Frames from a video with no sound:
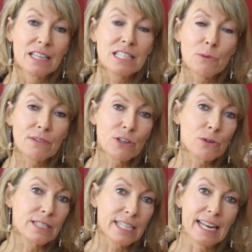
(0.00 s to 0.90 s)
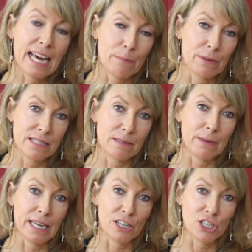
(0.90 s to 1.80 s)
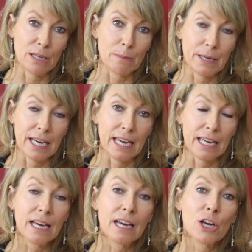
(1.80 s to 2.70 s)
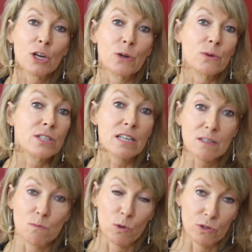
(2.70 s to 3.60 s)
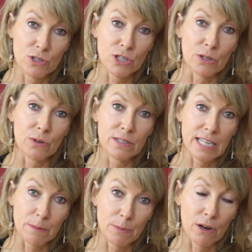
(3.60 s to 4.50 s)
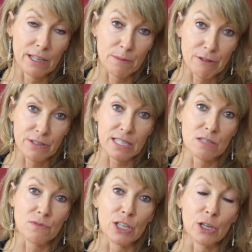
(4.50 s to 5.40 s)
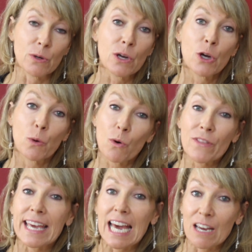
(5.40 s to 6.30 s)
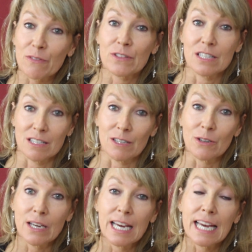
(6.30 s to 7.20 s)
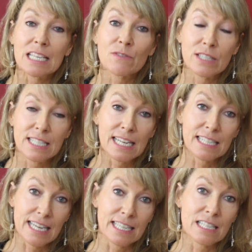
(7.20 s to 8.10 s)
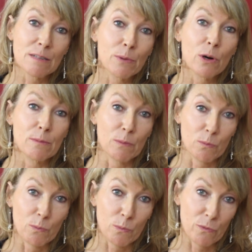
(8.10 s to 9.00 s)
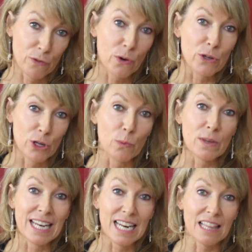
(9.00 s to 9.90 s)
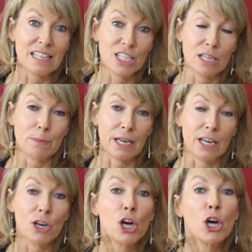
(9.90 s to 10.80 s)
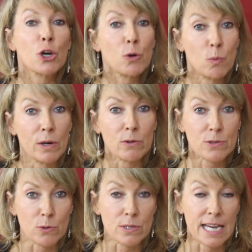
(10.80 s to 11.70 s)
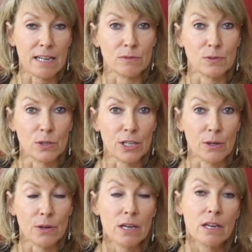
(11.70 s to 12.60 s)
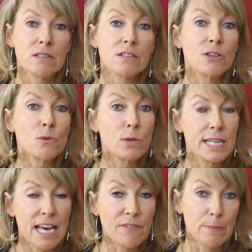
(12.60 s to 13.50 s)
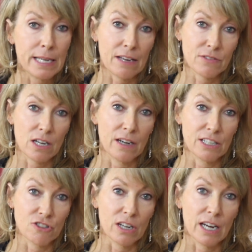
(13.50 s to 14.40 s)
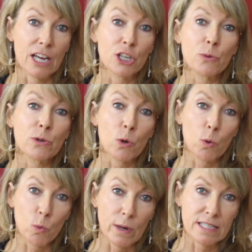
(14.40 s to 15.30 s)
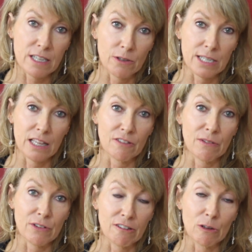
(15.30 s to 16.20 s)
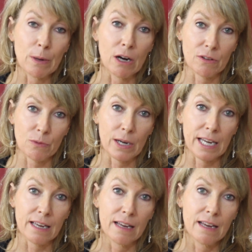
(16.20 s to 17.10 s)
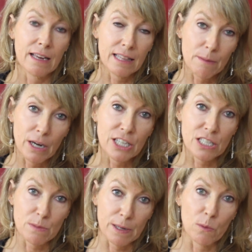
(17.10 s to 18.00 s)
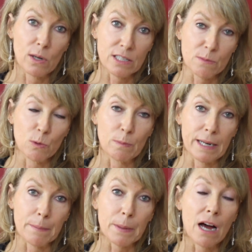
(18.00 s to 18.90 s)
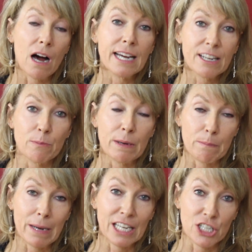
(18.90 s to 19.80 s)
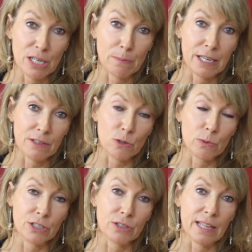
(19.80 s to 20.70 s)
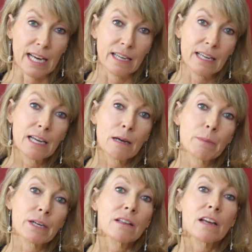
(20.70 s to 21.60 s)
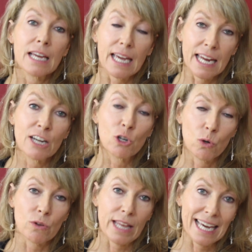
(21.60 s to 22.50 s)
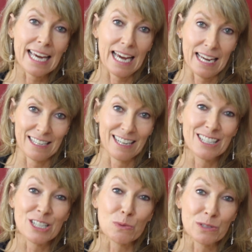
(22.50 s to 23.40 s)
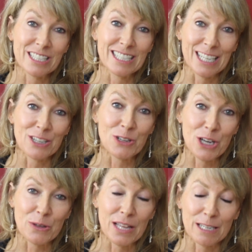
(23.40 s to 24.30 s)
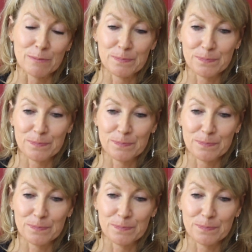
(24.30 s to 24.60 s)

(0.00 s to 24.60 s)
So if you did happen to meet a GP who doesn't want to take part in the process for you, what they have to do is facilitate an appointment for you with another GP who will sort it out for you. So you would never be left high and dry and you would always go down the referral pathway. There might just be one small blip. I don't meet many GPs who would do that, but in law they can, and I just wanted to let you know that.